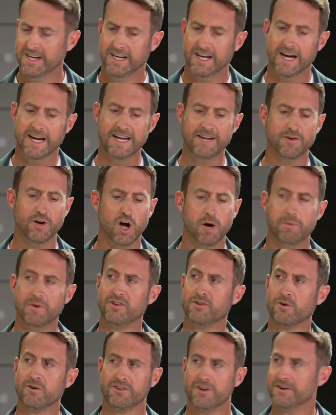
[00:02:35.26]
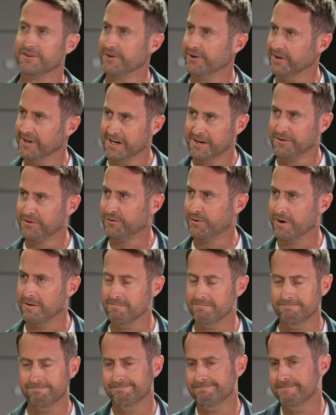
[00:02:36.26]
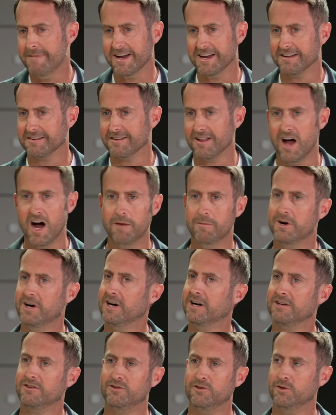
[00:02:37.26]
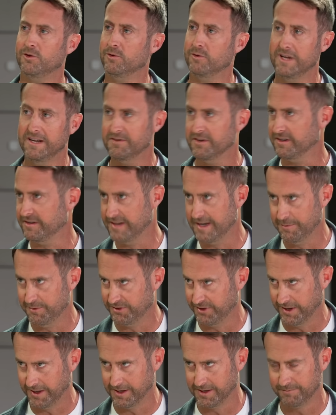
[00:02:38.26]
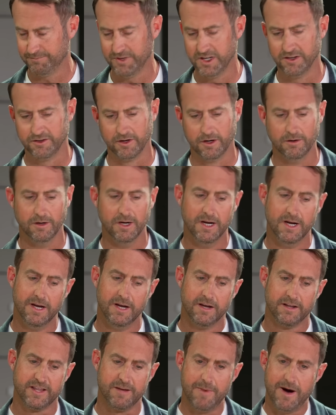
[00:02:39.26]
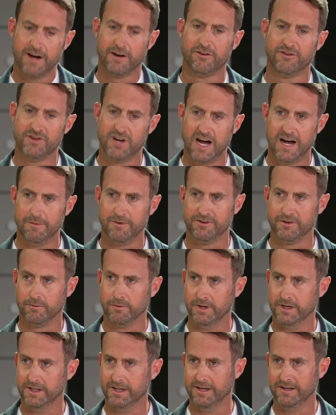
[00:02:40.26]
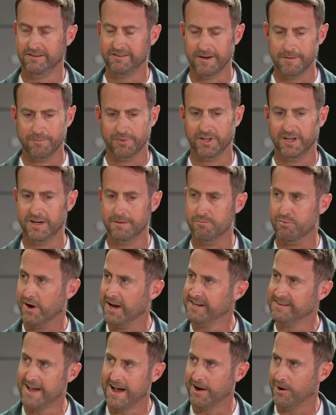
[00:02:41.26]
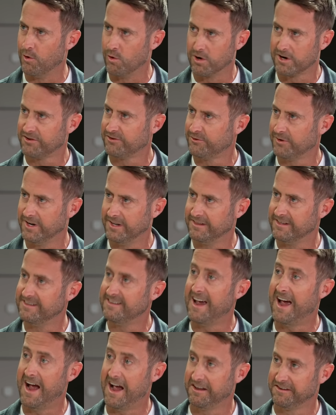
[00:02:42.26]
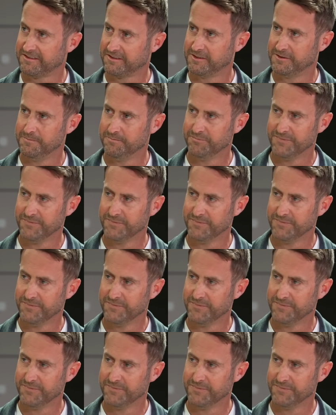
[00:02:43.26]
and even open source alternatives from Meta's Llama to even DeepSeek. And so the model's job is to really simply break down and orchestrate the tasks.